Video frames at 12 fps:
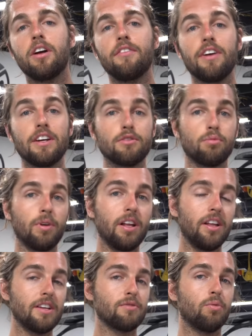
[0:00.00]
of, as well
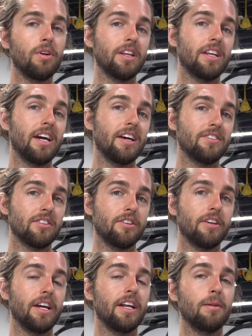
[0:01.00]
as one in Casa
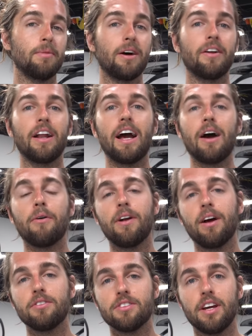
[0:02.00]
Grande, about an hour
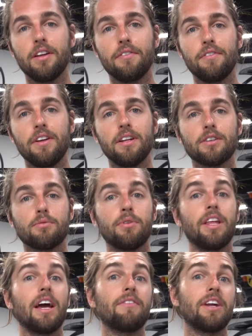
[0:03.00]
outside of Phoenix, where
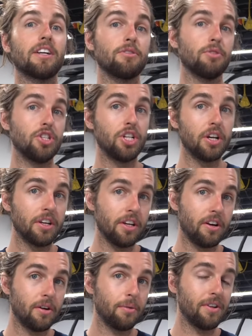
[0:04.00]
they have an actual
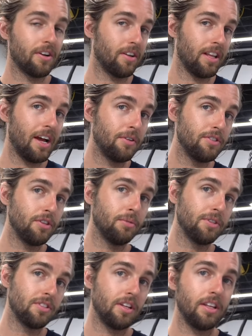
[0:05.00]
junkyard where they're allowed to
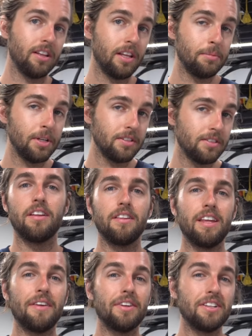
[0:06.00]
with city limits.
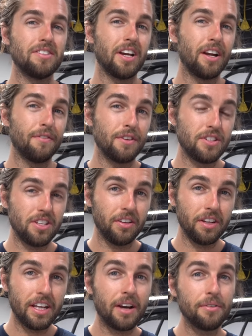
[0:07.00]
They have an entire
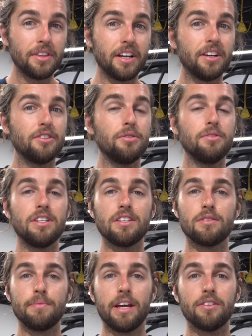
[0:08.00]
facility out there to
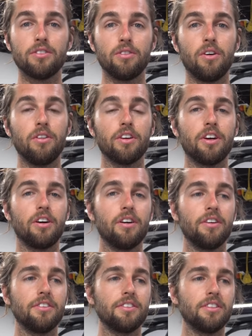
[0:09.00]
dismantle all the
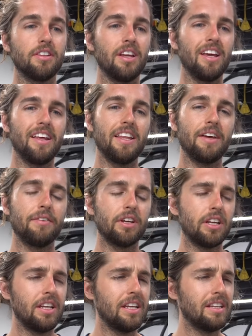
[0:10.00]
cars. They have an
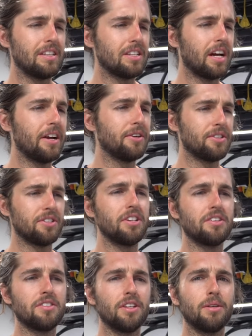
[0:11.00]
entire
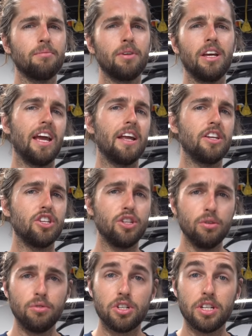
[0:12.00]
system and
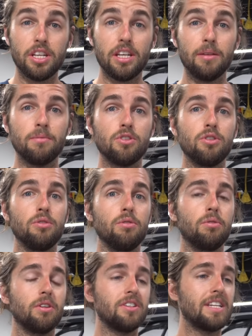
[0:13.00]
huge team
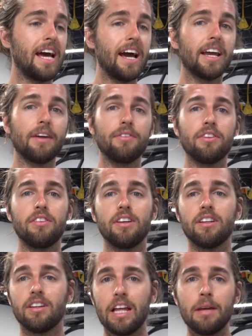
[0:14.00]
to tag
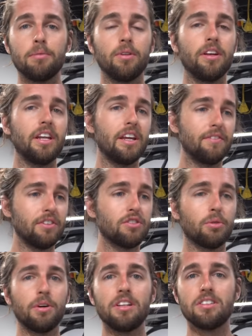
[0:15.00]
everything, label it,
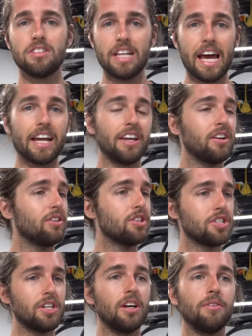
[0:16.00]
inventory, stack it on
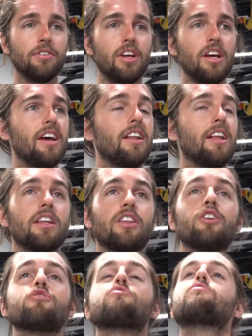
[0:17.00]
shelves. Like,
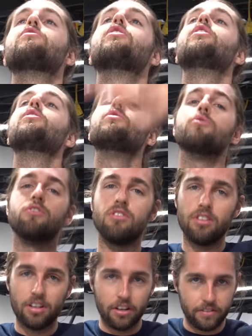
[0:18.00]
there's rows
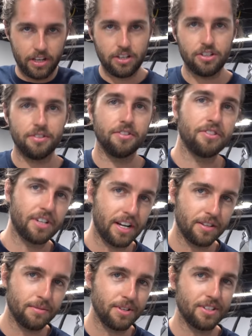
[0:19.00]
of engines and
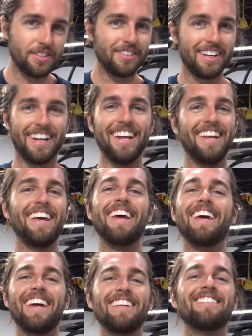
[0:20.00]
transmissions. Like,
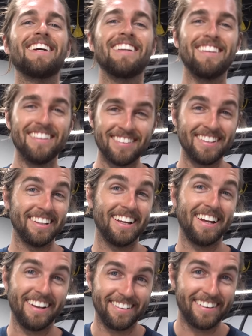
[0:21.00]
it's like
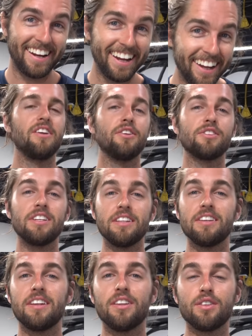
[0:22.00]
Disneyland, right? You'll see at the
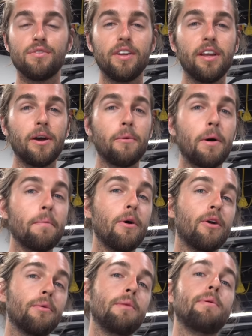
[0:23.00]
end of this video what
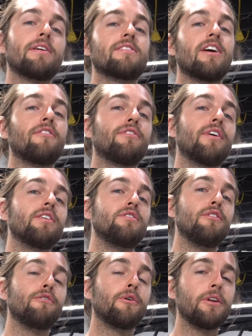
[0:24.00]
motor we picked out for our
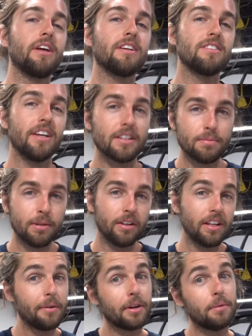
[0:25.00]
two forty S X build
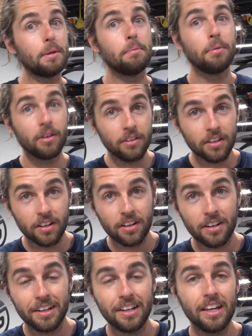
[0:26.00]
that we're gonna be building
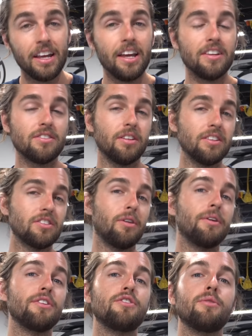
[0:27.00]
on. So let's go
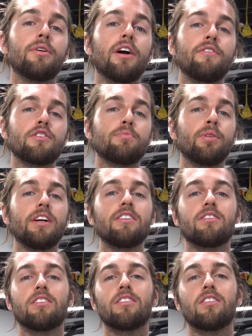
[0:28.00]
on a tour of this place
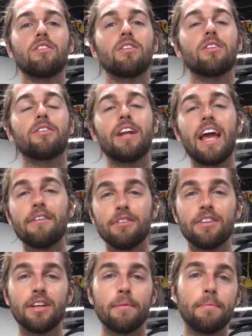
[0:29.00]
so you can learn
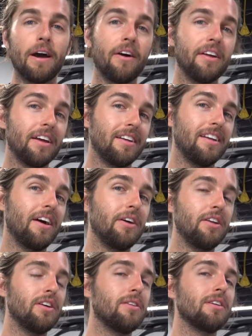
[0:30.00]
everything about it, and now you
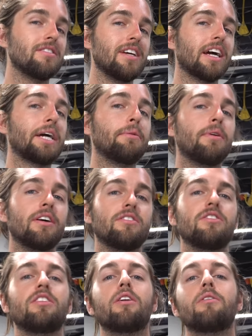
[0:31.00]
know exactly where to
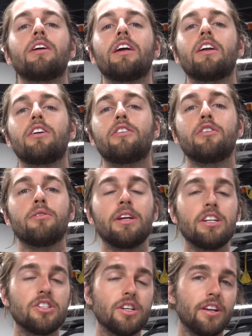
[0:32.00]
go get your new
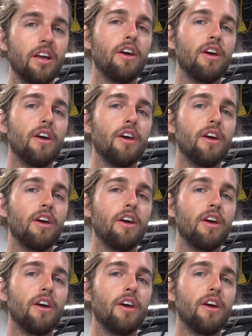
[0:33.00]
engine